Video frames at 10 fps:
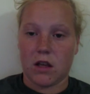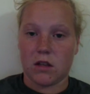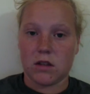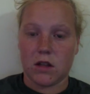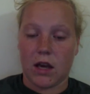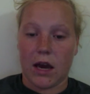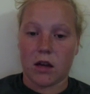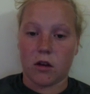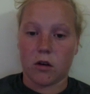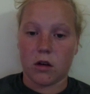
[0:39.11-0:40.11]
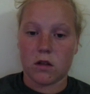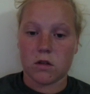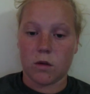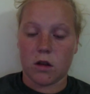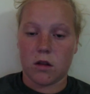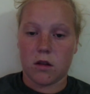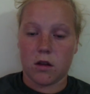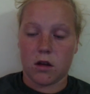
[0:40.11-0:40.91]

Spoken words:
into the categories with